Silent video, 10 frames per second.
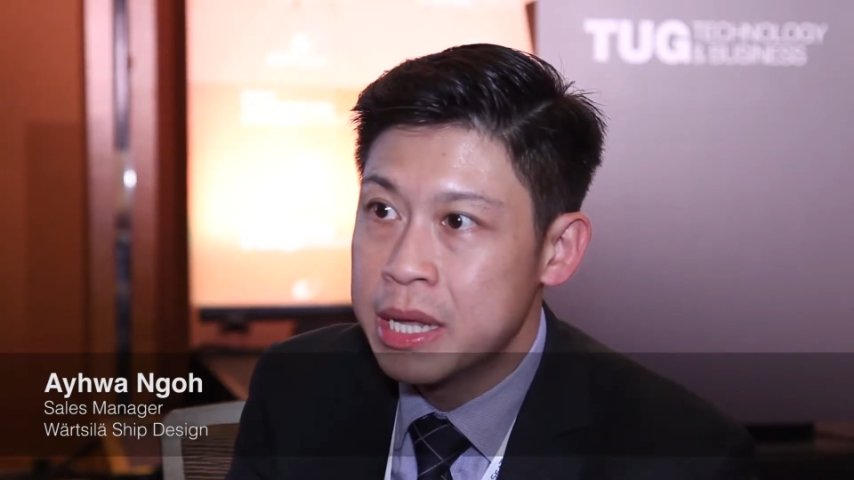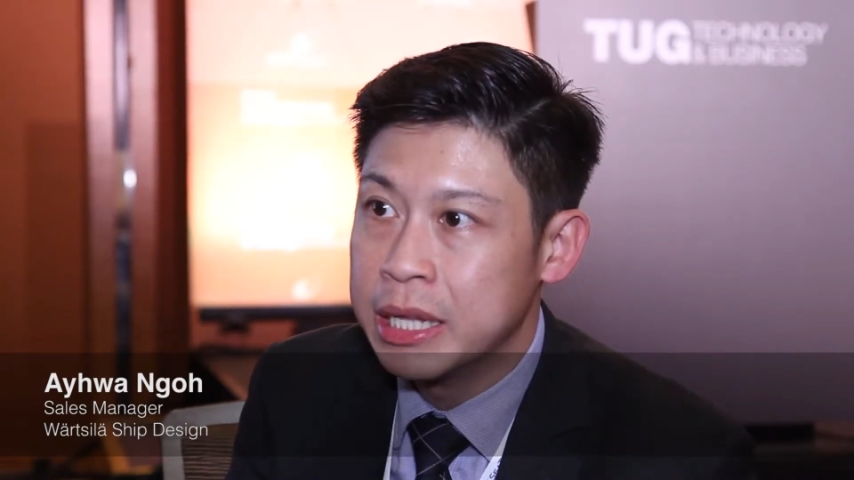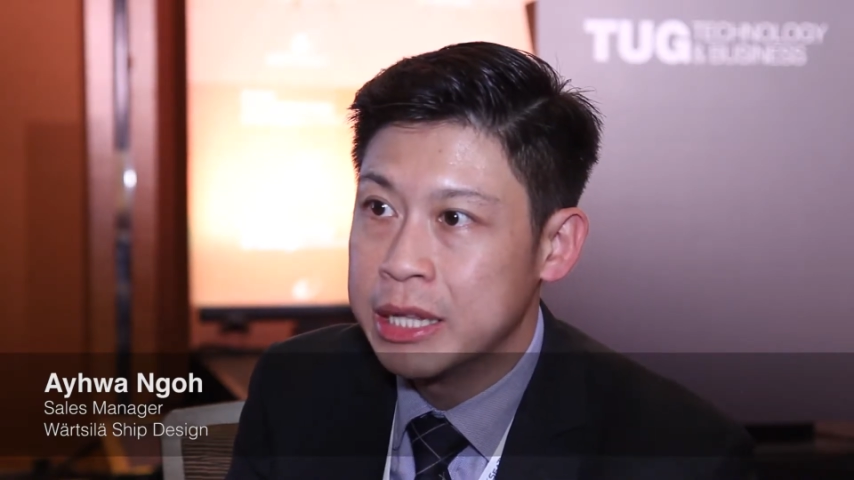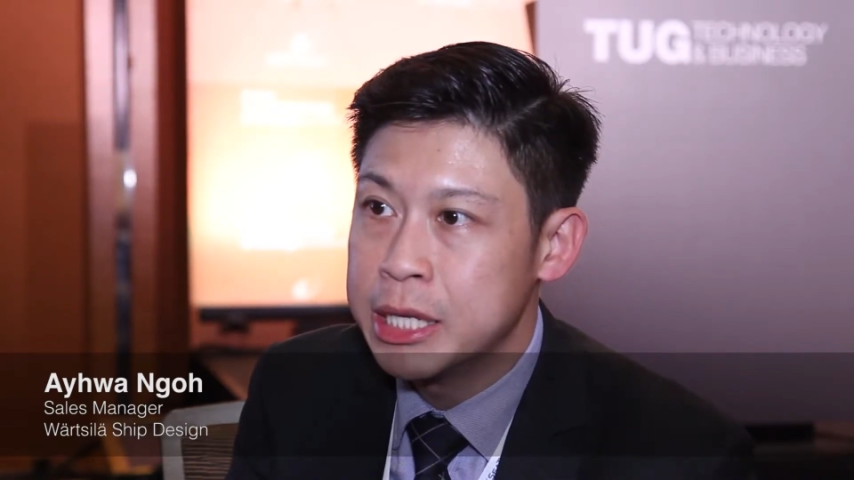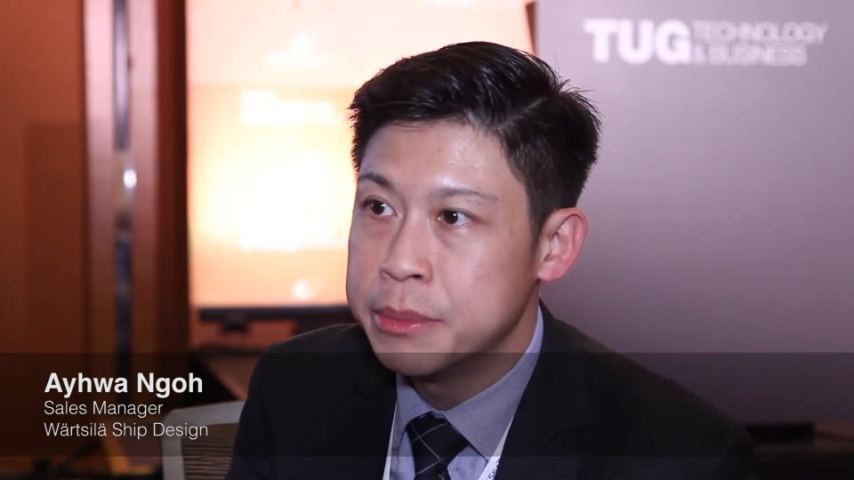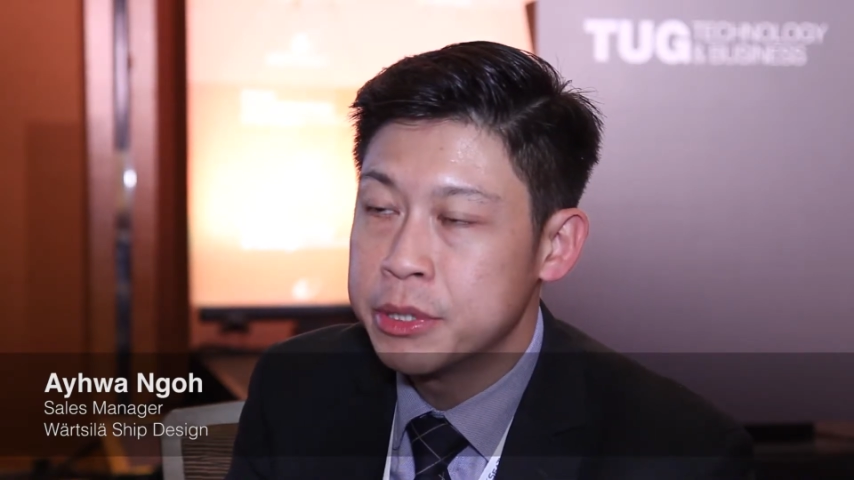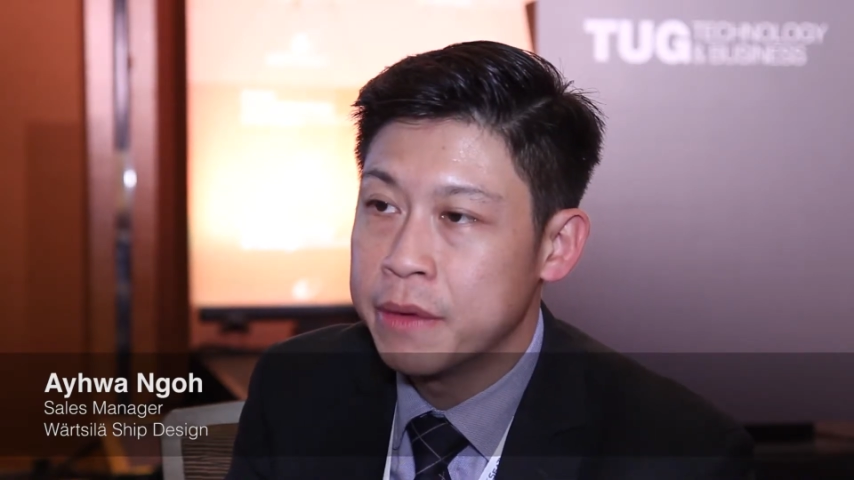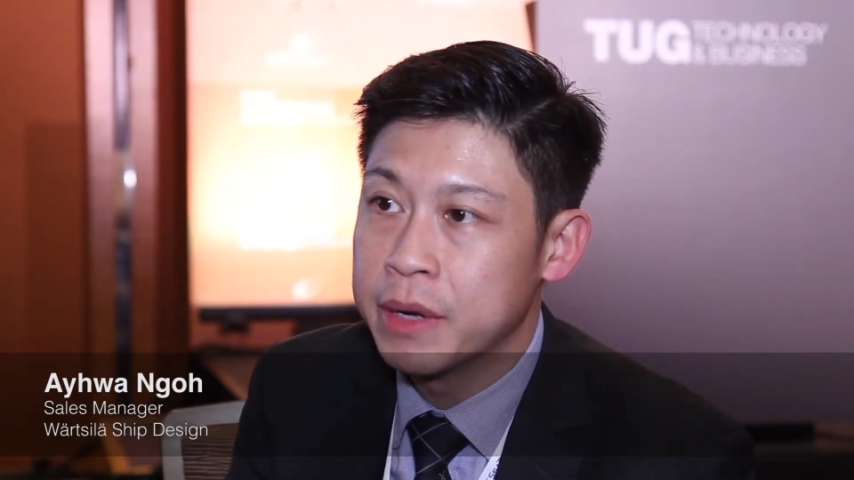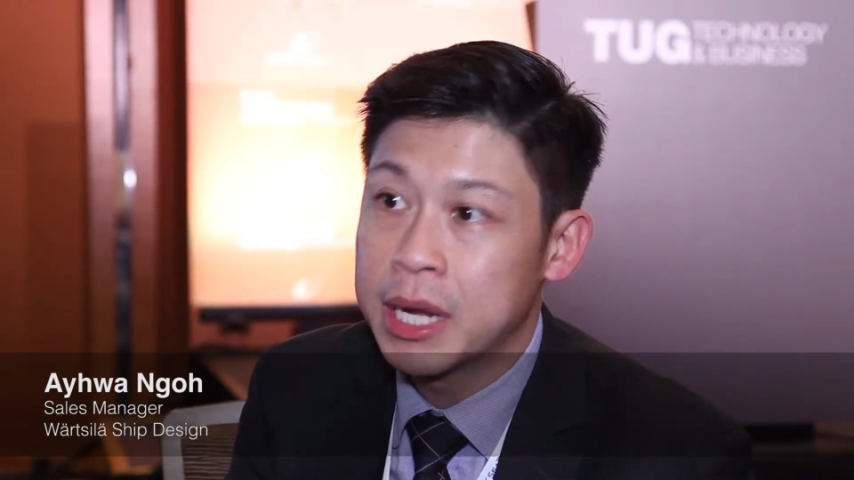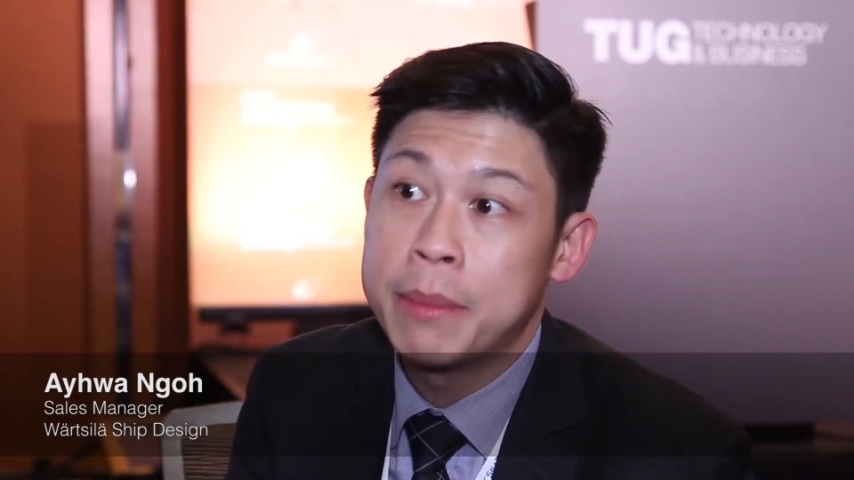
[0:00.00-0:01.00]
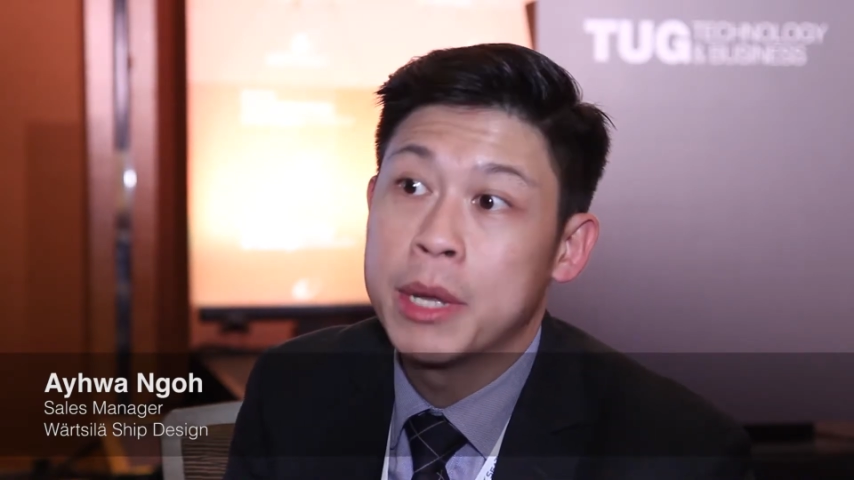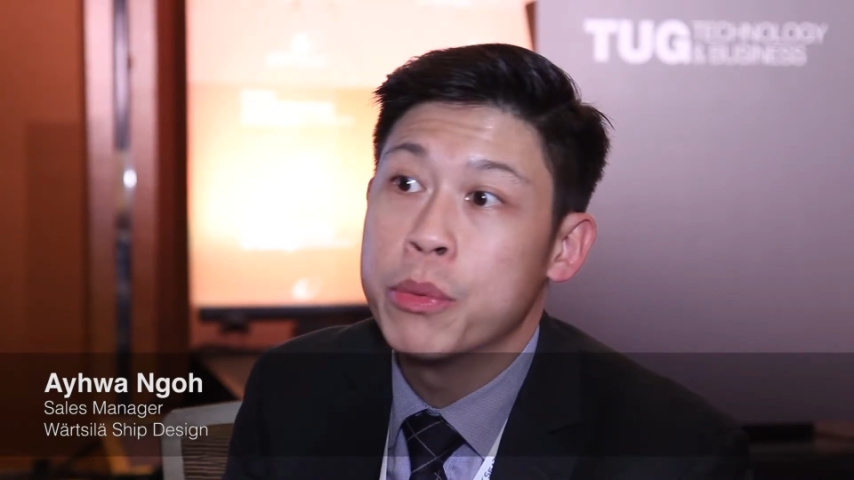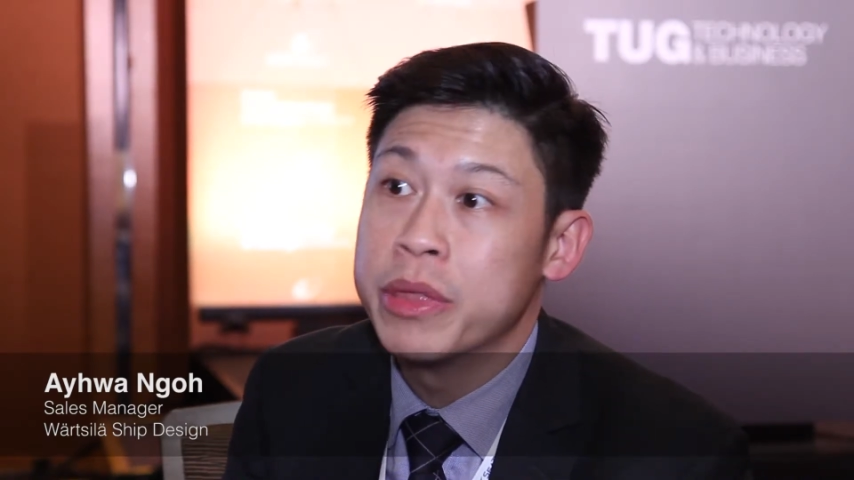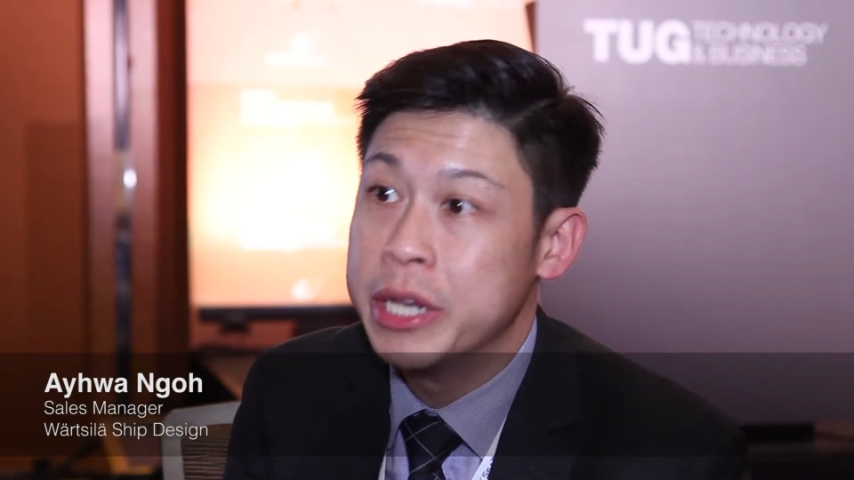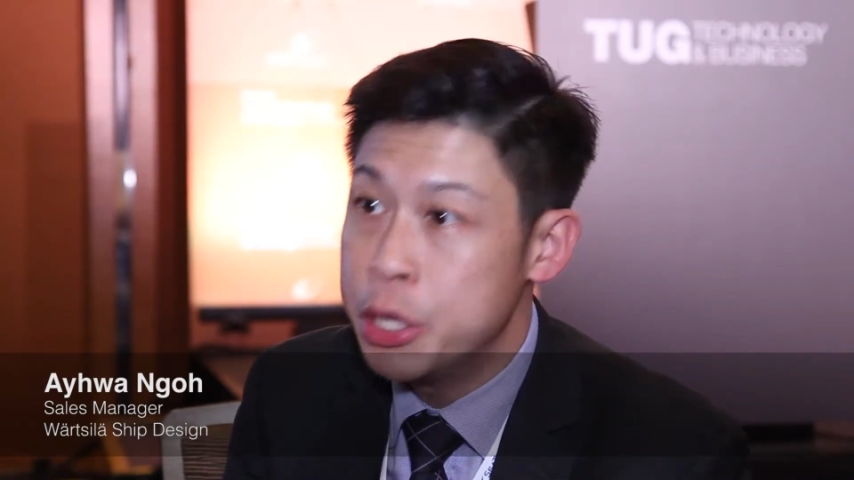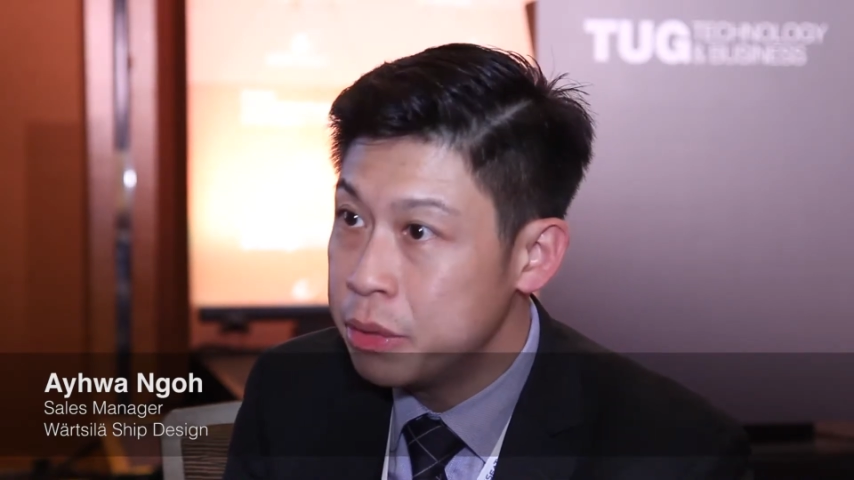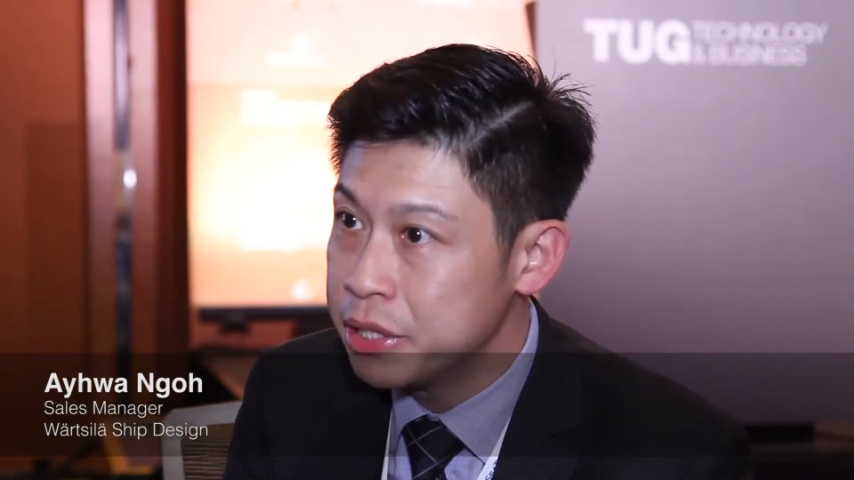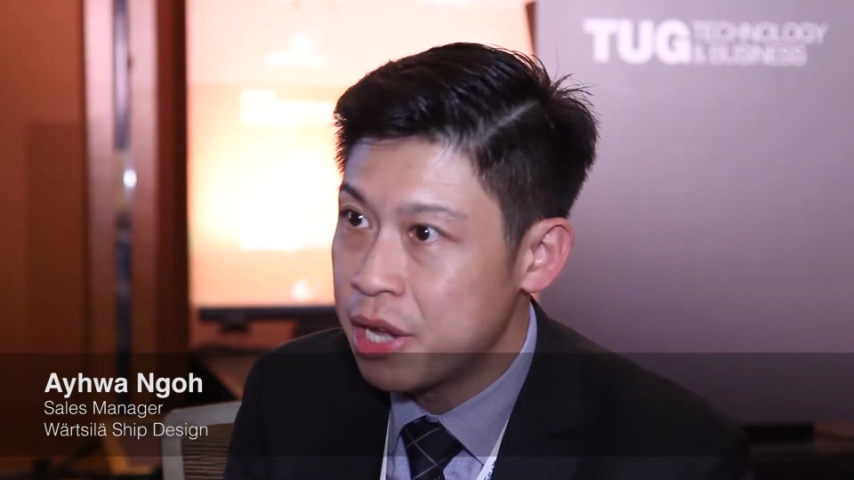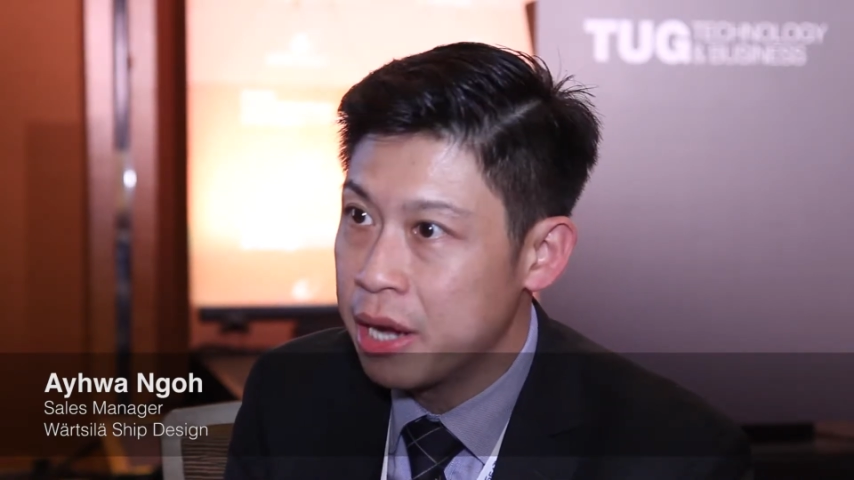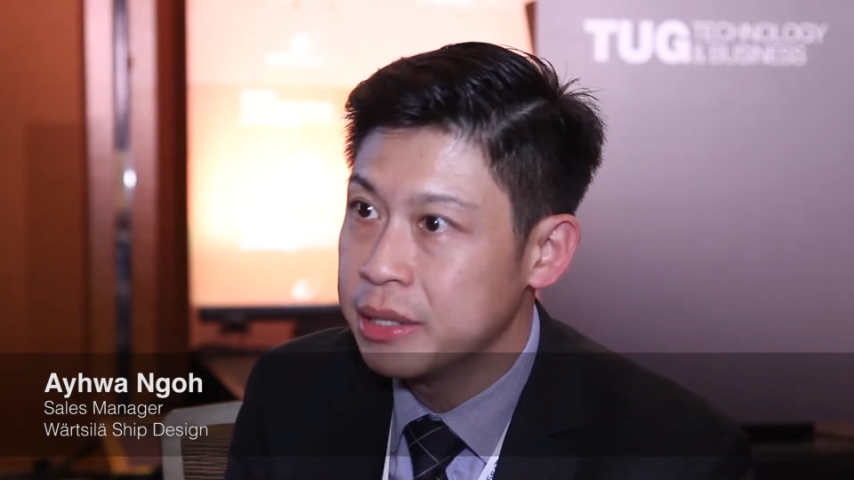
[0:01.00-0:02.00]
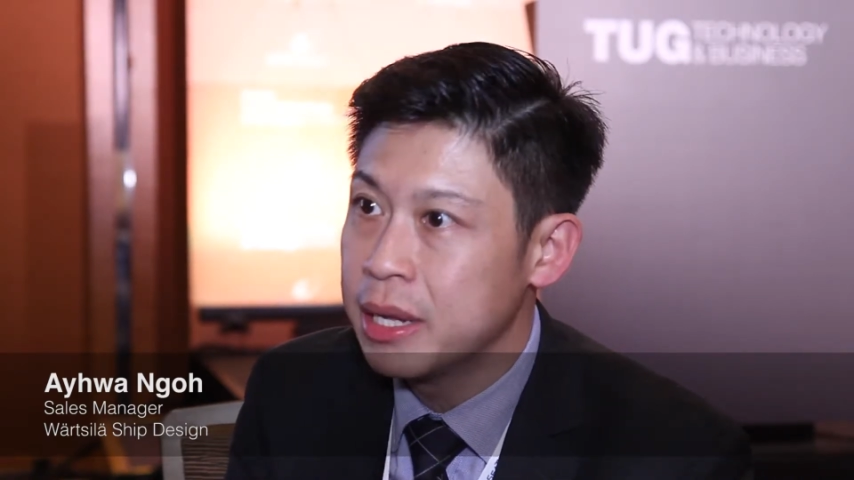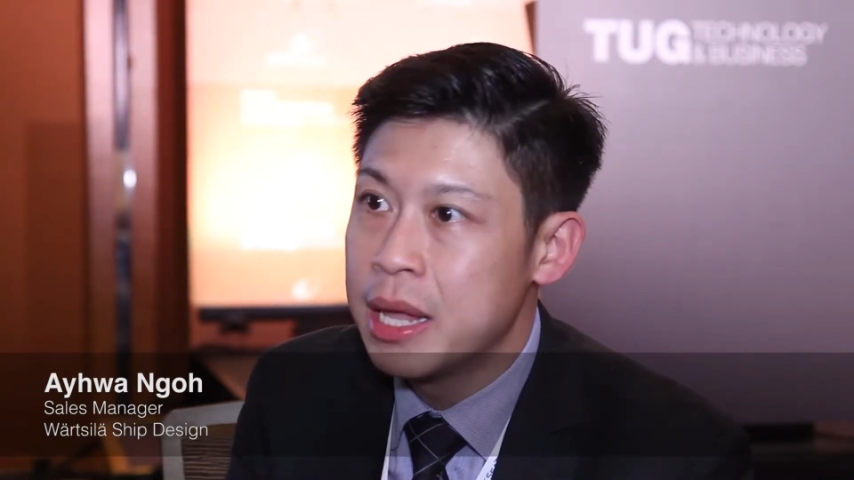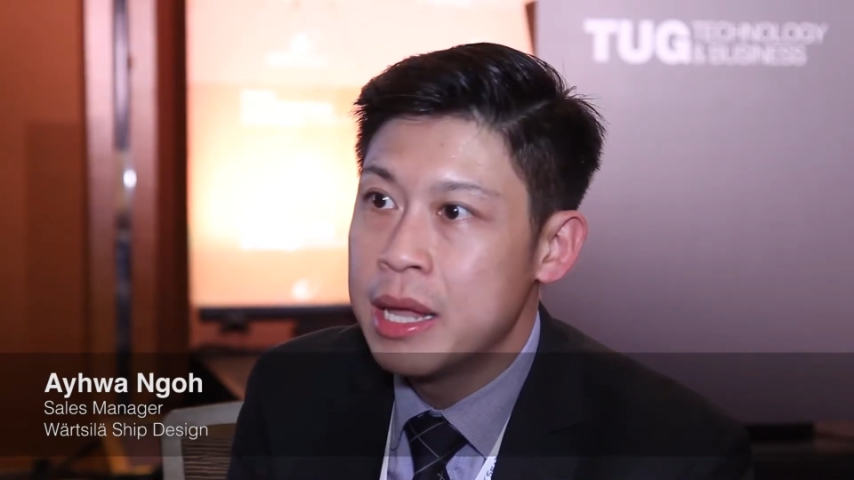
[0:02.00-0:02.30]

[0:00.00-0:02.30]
in terms of coming up with a new design